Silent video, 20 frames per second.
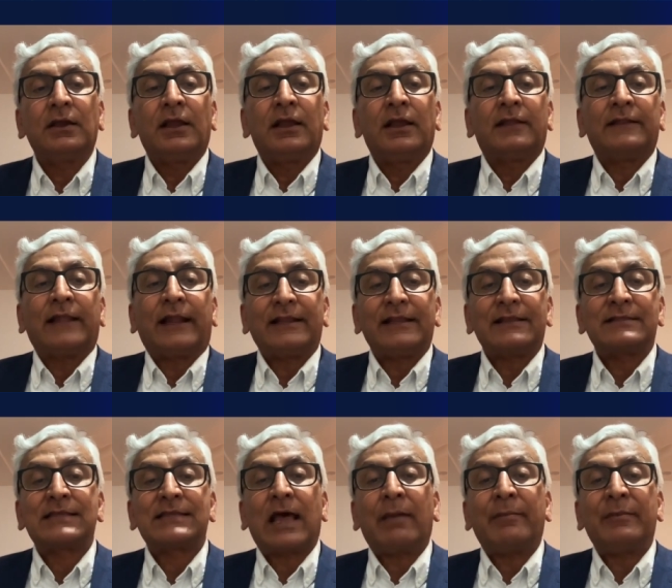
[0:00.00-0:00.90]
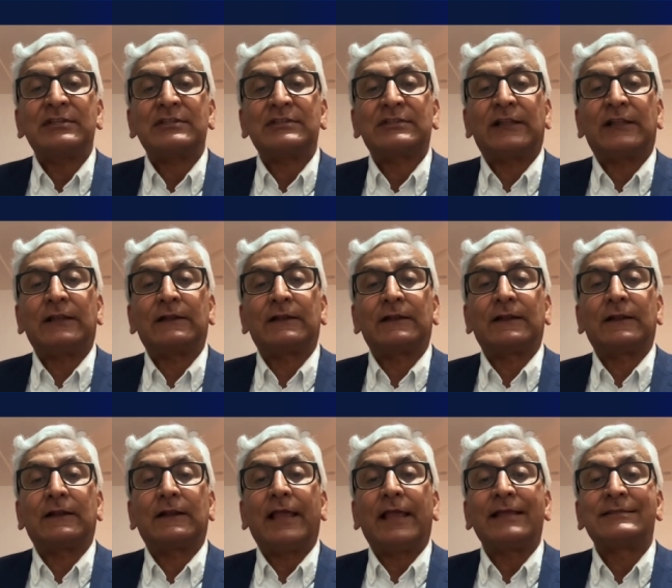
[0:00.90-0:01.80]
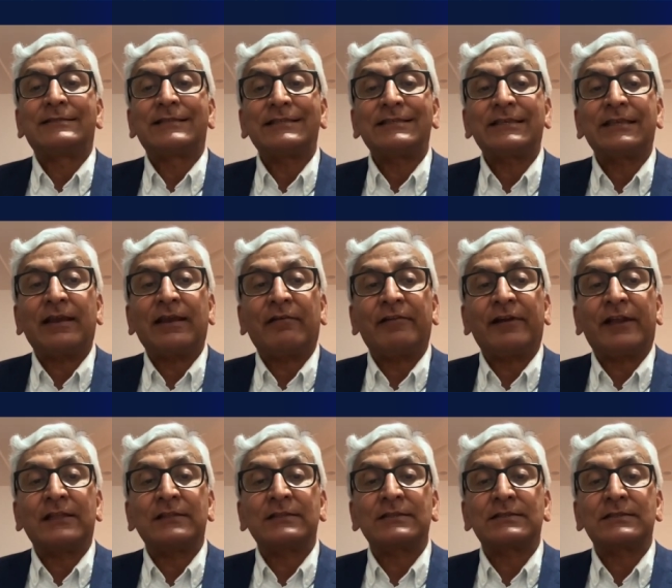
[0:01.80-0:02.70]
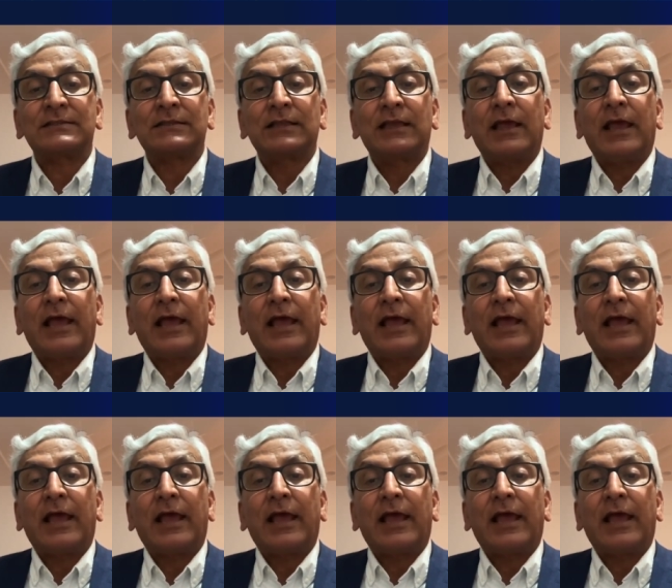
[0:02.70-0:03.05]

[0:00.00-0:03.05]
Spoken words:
that examines the existing evidence